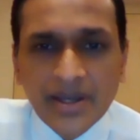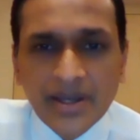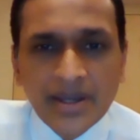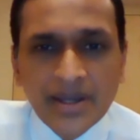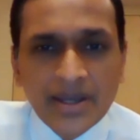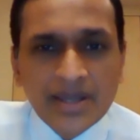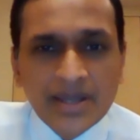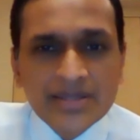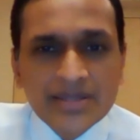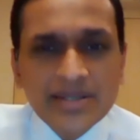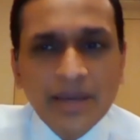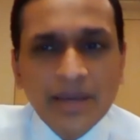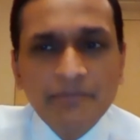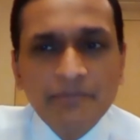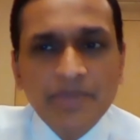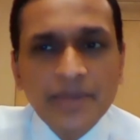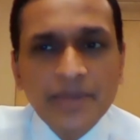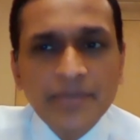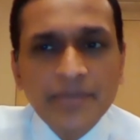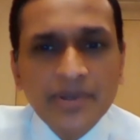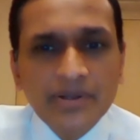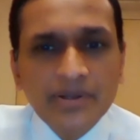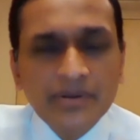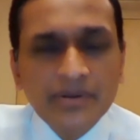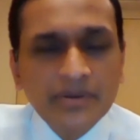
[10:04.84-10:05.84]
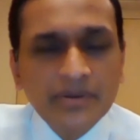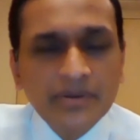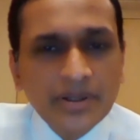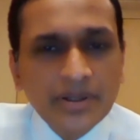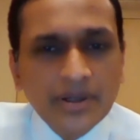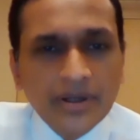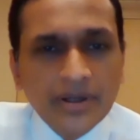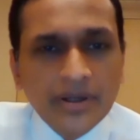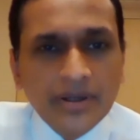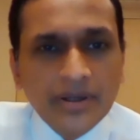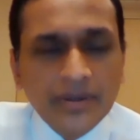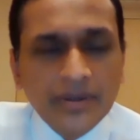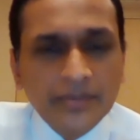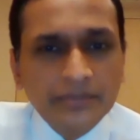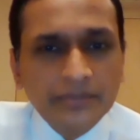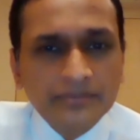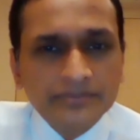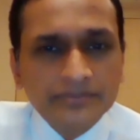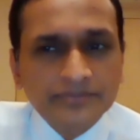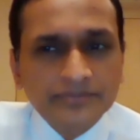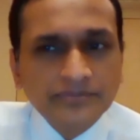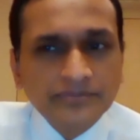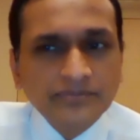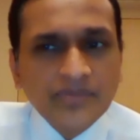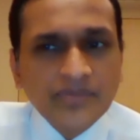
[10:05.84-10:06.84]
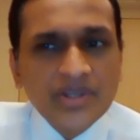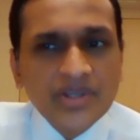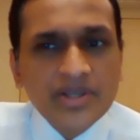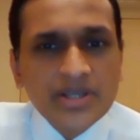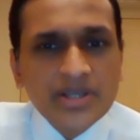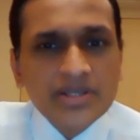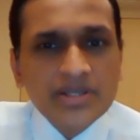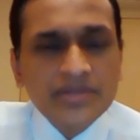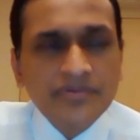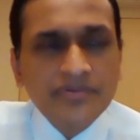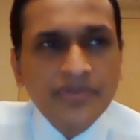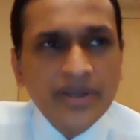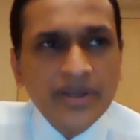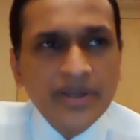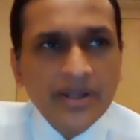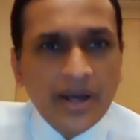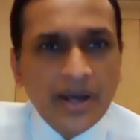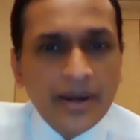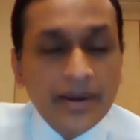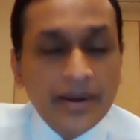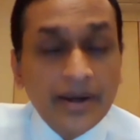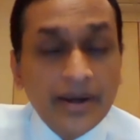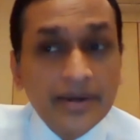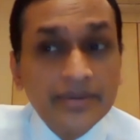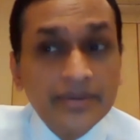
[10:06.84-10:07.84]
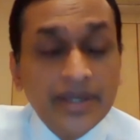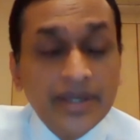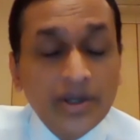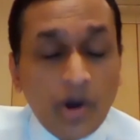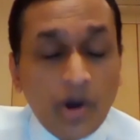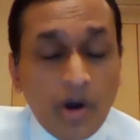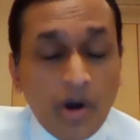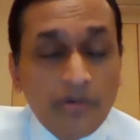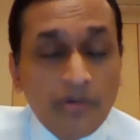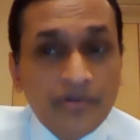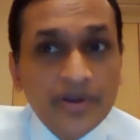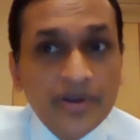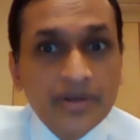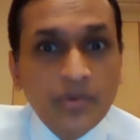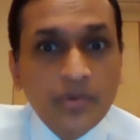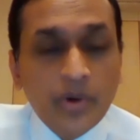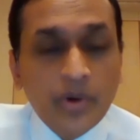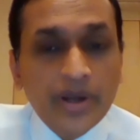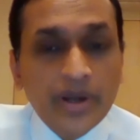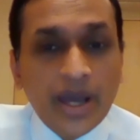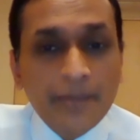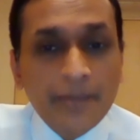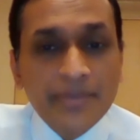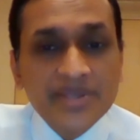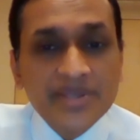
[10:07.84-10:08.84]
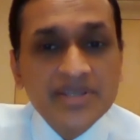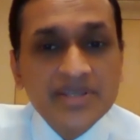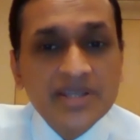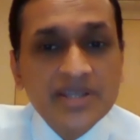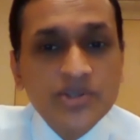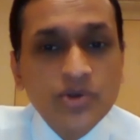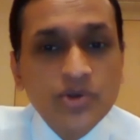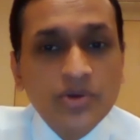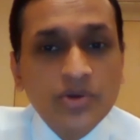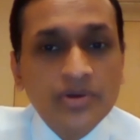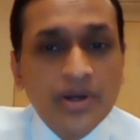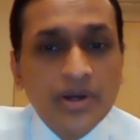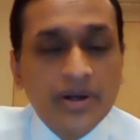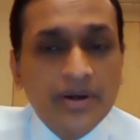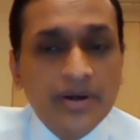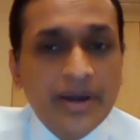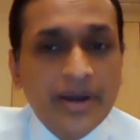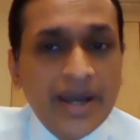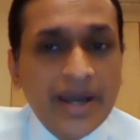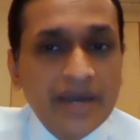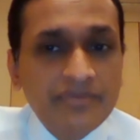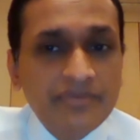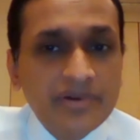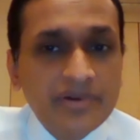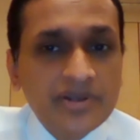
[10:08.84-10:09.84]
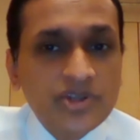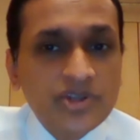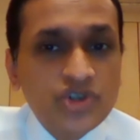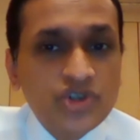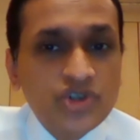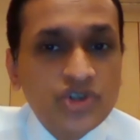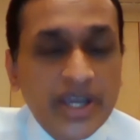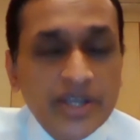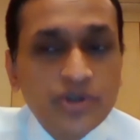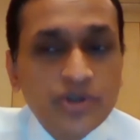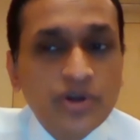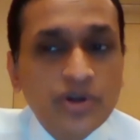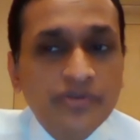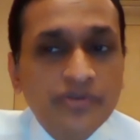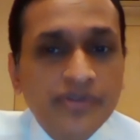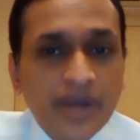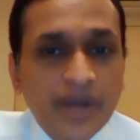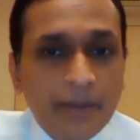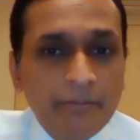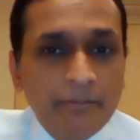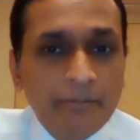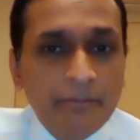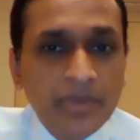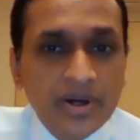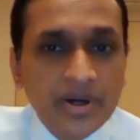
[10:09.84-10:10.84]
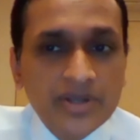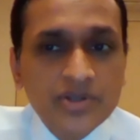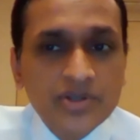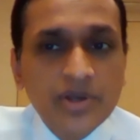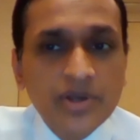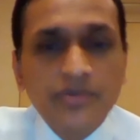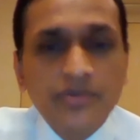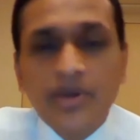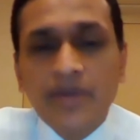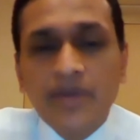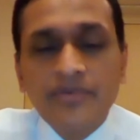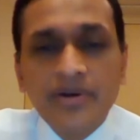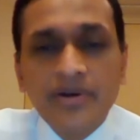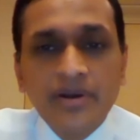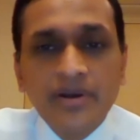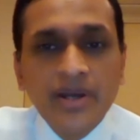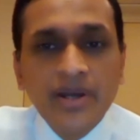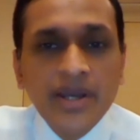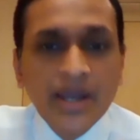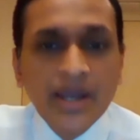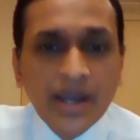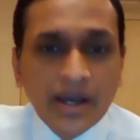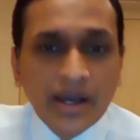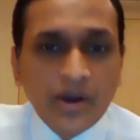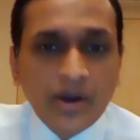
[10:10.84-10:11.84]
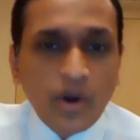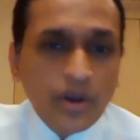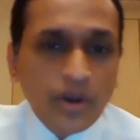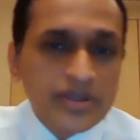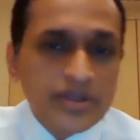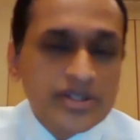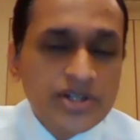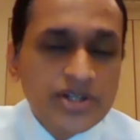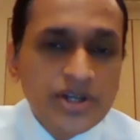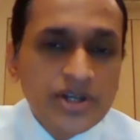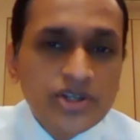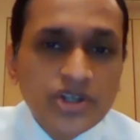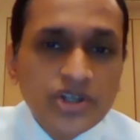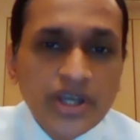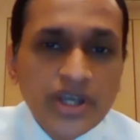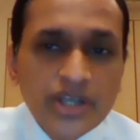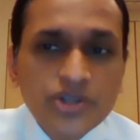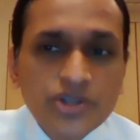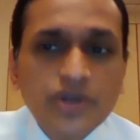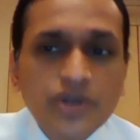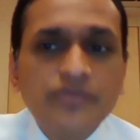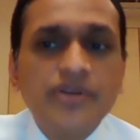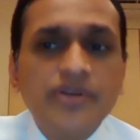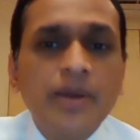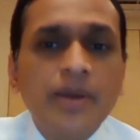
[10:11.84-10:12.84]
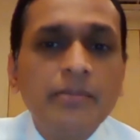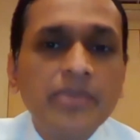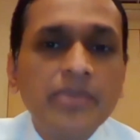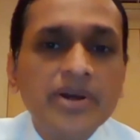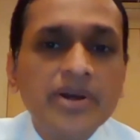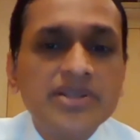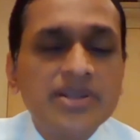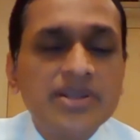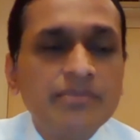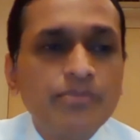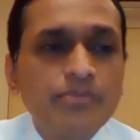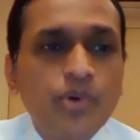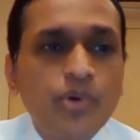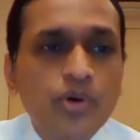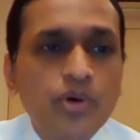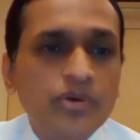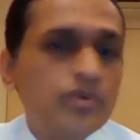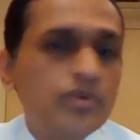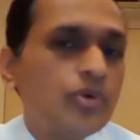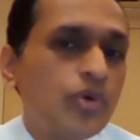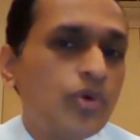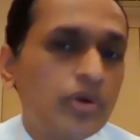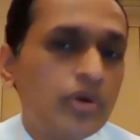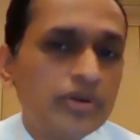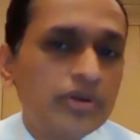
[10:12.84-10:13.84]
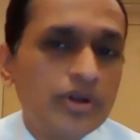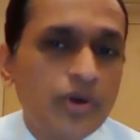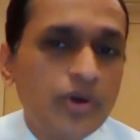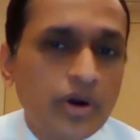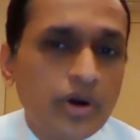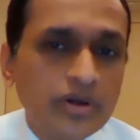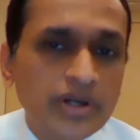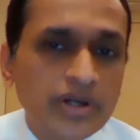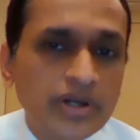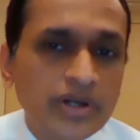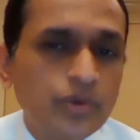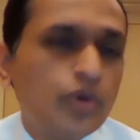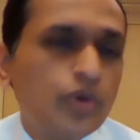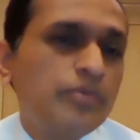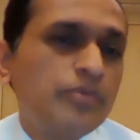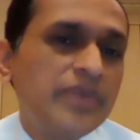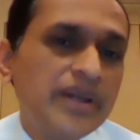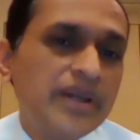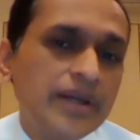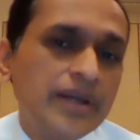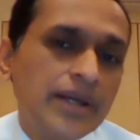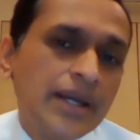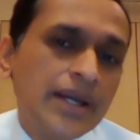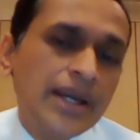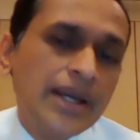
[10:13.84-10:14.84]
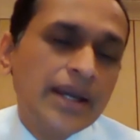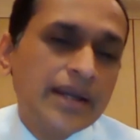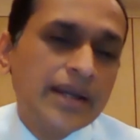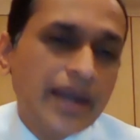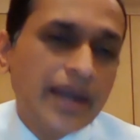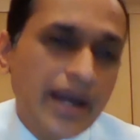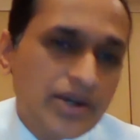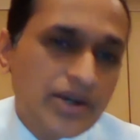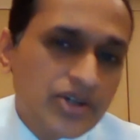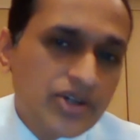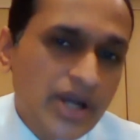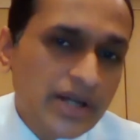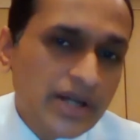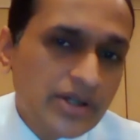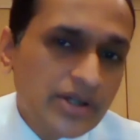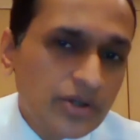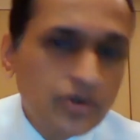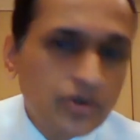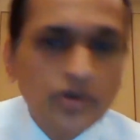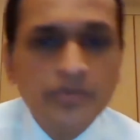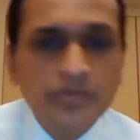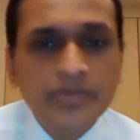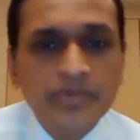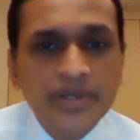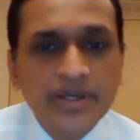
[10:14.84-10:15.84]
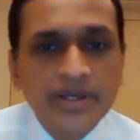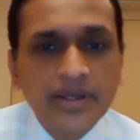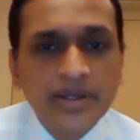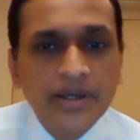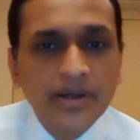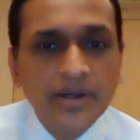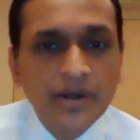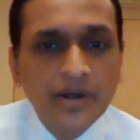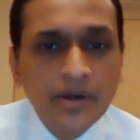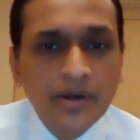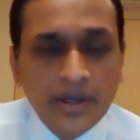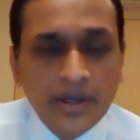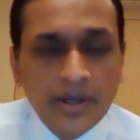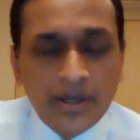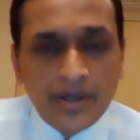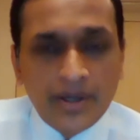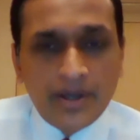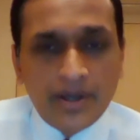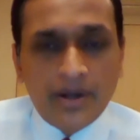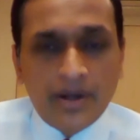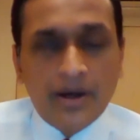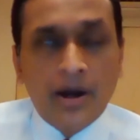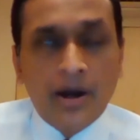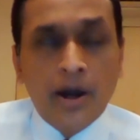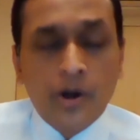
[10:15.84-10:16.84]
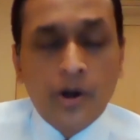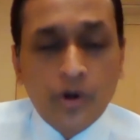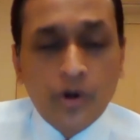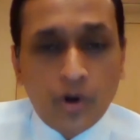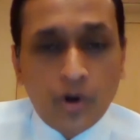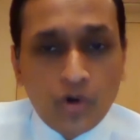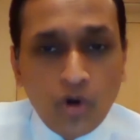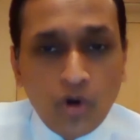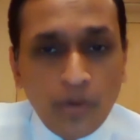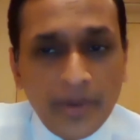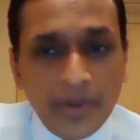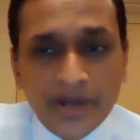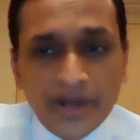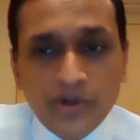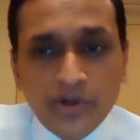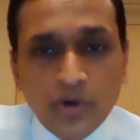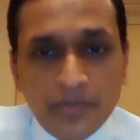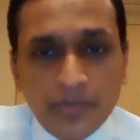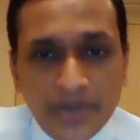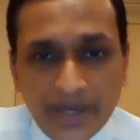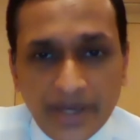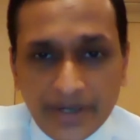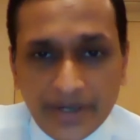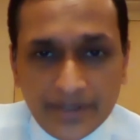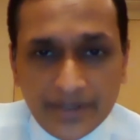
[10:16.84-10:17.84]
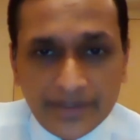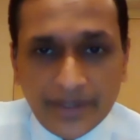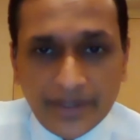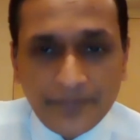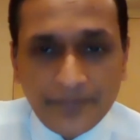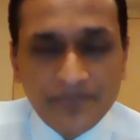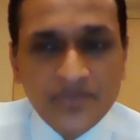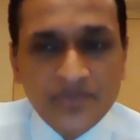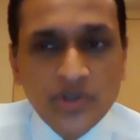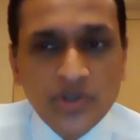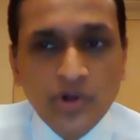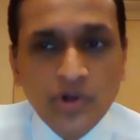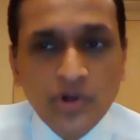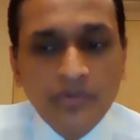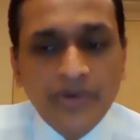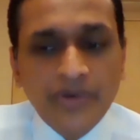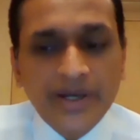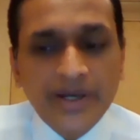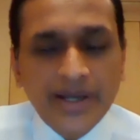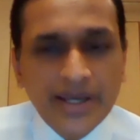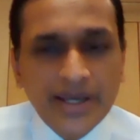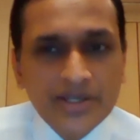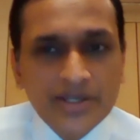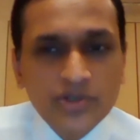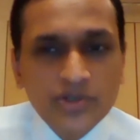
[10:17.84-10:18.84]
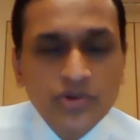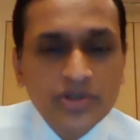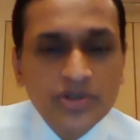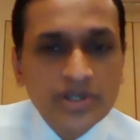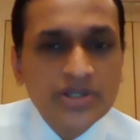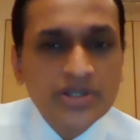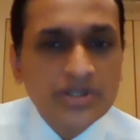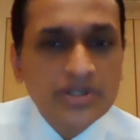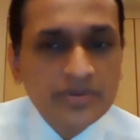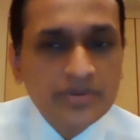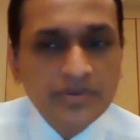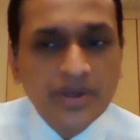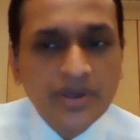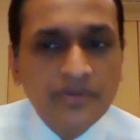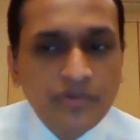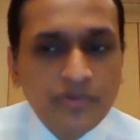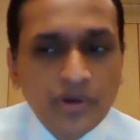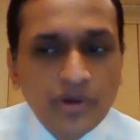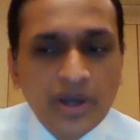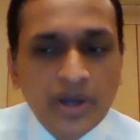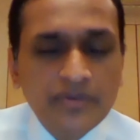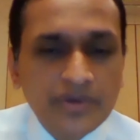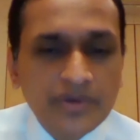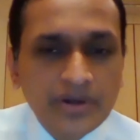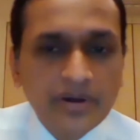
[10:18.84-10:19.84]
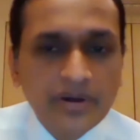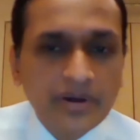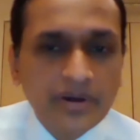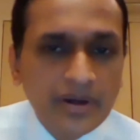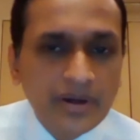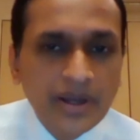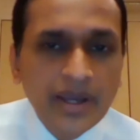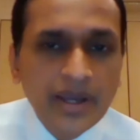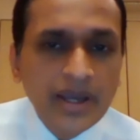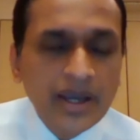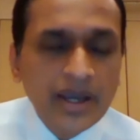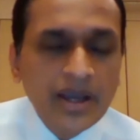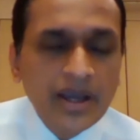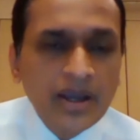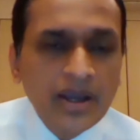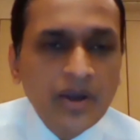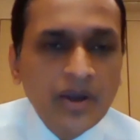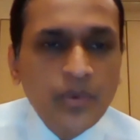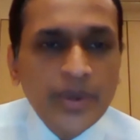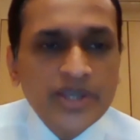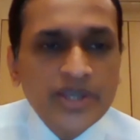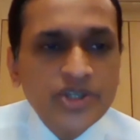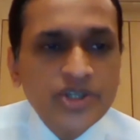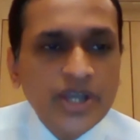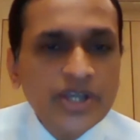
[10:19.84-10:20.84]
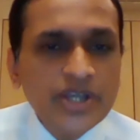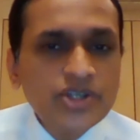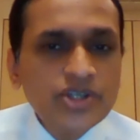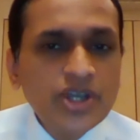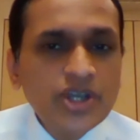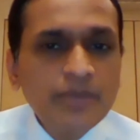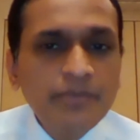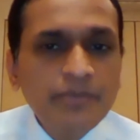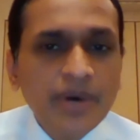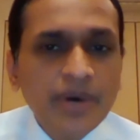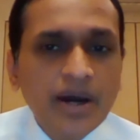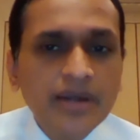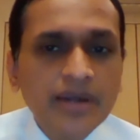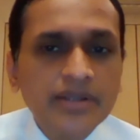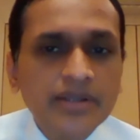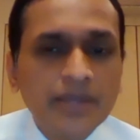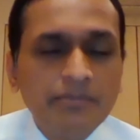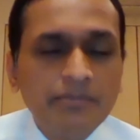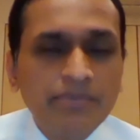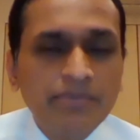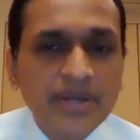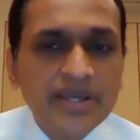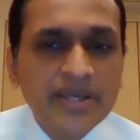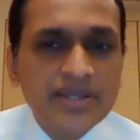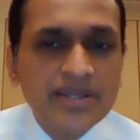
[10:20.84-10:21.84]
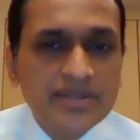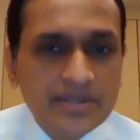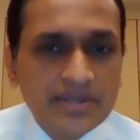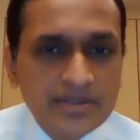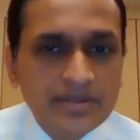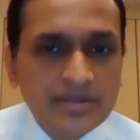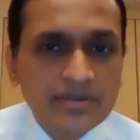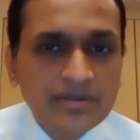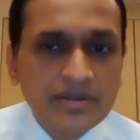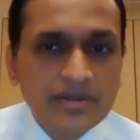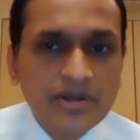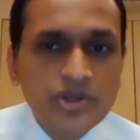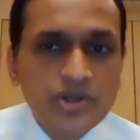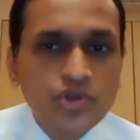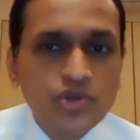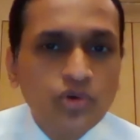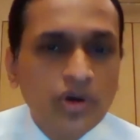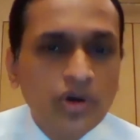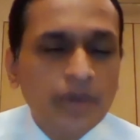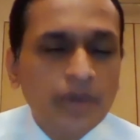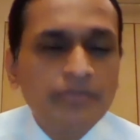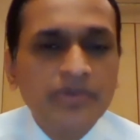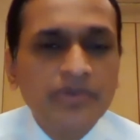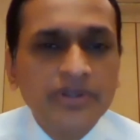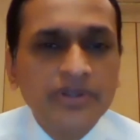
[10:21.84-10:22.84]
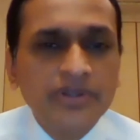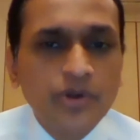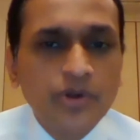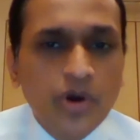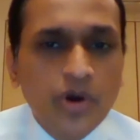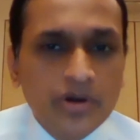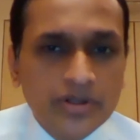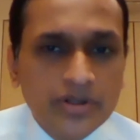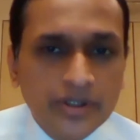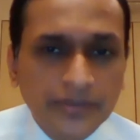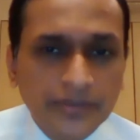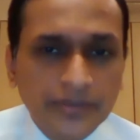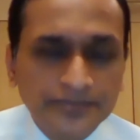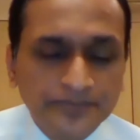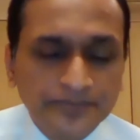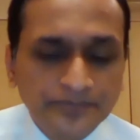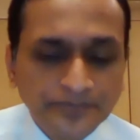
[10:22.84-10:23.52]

Some people just feel, often what happens is you have a change of number. So if you have a constant change of number, it's important to go to the doctor. It could be cataract, it could be glaucoma, it could be anything. So one has to just, if you have a quick changing path, then please show up with the doctor.